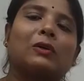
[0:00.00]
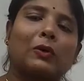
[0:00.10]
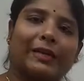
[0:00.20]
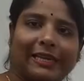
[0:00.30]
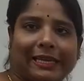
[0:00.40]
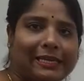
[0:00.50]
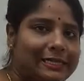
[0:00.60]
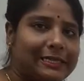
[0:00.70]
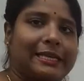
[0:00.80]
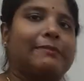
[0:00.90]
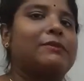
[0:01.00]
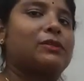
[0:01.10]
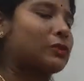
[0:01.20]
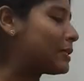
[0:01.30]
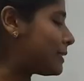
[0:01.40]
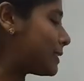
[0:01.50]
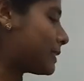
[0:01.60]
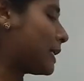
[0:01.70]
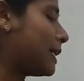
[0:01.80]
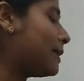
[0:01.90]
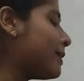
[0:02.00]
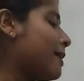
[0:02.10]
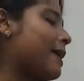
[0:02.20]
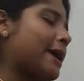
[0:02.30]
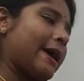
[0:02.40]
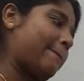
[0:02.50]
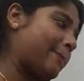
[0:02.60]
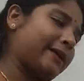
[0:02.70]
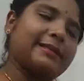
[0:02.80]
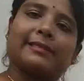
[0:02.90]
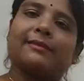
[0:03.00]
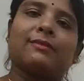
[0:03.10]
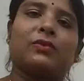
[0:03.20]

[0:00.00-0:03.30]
conical shaped, so it is called apex.